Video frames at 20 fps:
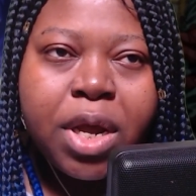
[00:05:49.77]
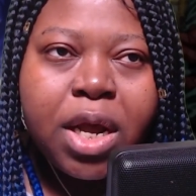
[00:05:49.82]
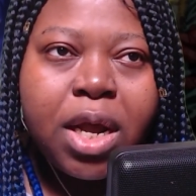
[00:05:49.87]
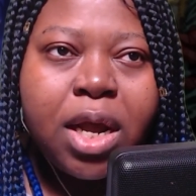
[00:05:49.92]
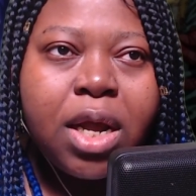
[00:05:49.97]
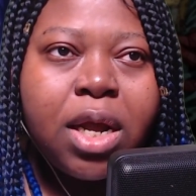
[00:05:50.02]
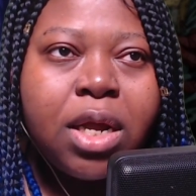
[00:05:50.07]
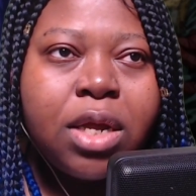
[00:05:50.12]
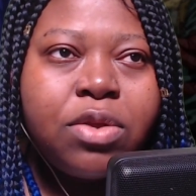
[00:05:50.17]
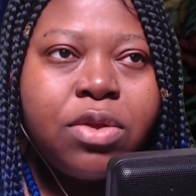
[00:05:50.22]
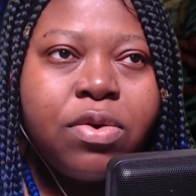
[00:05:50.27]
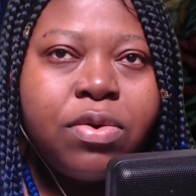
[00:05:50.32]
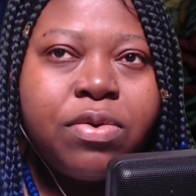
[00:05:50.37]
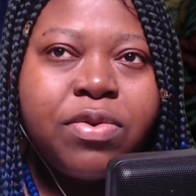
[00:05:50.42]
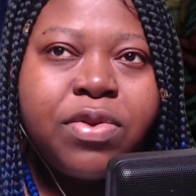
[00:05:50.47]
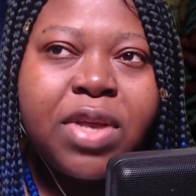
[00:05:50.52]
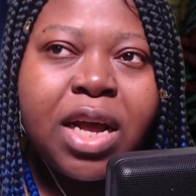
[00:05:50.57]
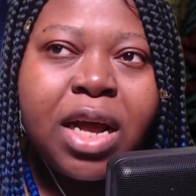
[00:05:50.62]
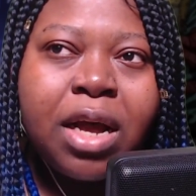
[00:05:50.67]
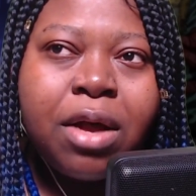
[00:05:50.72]
And it
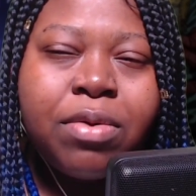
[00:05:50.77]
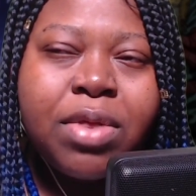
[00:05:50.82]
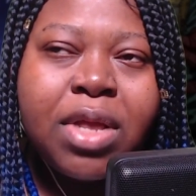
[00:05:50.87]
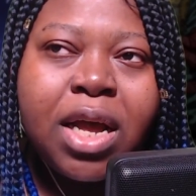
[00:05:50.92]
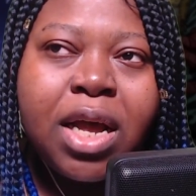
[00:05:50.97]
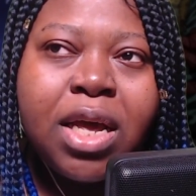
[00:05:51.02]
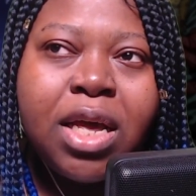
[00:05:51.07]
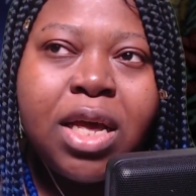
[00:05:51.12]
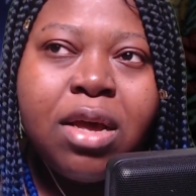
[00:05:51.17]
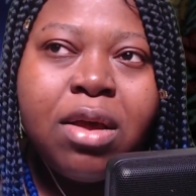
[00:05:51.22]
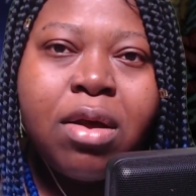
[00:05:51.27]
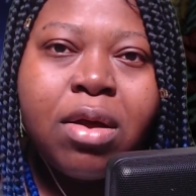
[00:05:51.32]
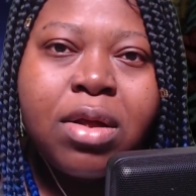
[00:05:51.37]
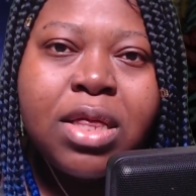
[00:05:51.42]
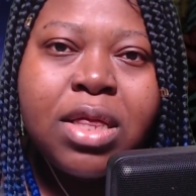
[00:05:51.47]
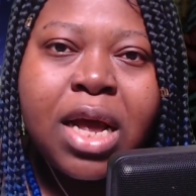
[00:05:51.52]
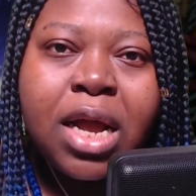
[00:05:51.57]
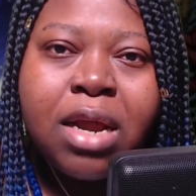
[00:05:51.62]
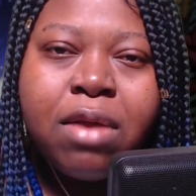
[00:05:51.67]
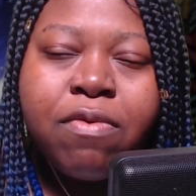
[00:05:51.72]
turns out that he
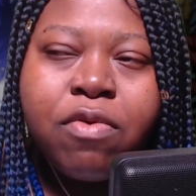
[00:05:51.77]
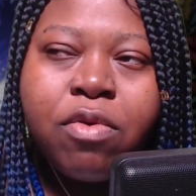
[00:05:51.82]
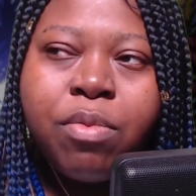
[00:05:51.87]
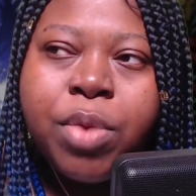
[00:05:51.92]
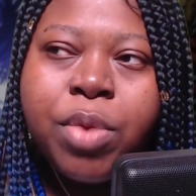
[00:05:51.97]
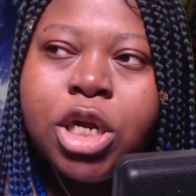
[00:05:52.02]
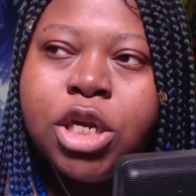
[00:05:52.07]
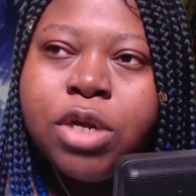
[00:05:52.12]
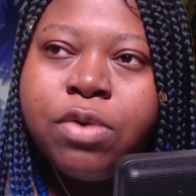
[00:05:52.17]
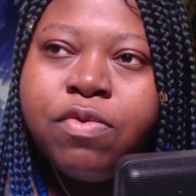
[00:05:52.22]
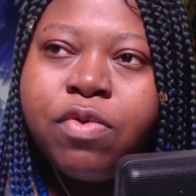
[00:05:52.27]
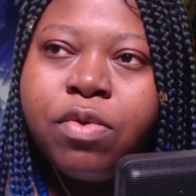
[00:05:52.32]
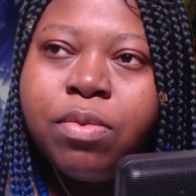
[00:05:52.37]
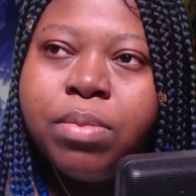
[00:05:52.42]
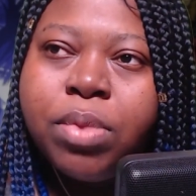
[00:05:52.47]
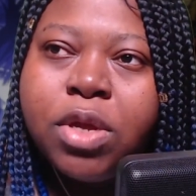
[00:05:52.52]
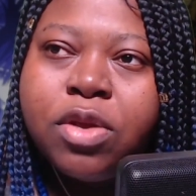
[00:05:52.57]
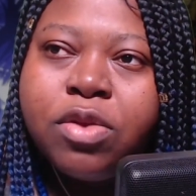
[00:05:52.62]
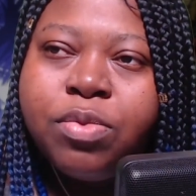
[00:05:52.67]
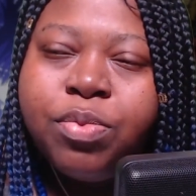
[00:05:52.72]
got that information
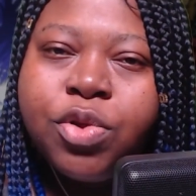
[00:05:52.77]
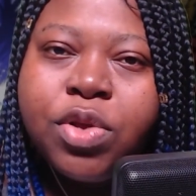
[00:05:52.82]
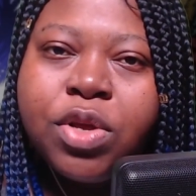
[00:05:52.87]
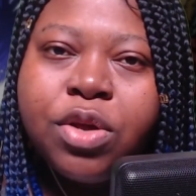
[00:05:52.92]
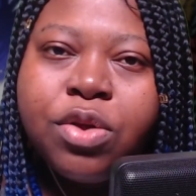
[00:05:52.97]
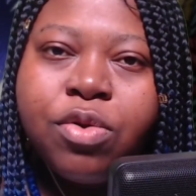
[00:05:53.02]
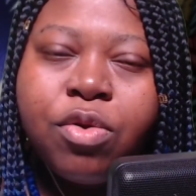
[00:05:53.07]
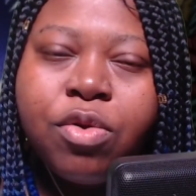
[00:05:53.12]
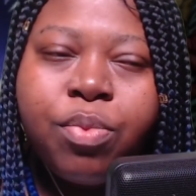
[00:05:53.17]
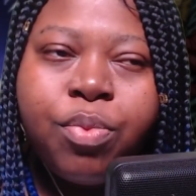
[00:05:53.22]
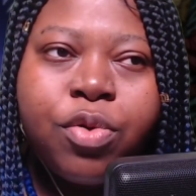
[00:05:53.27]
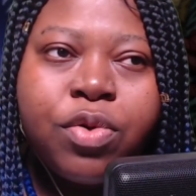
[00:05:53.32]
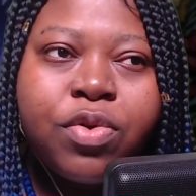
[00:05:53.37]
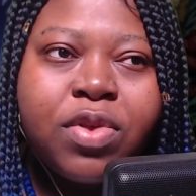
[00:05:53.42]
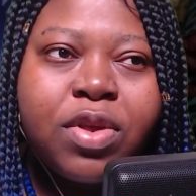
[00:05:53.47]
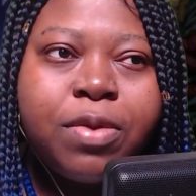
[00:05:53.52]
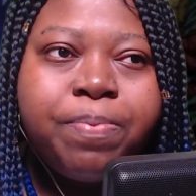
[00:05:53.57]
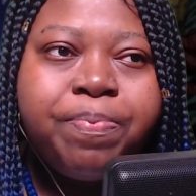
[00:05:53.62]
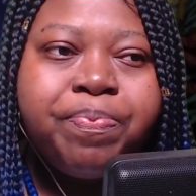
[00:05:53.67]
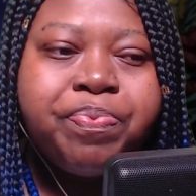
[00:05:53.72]
from this particular person.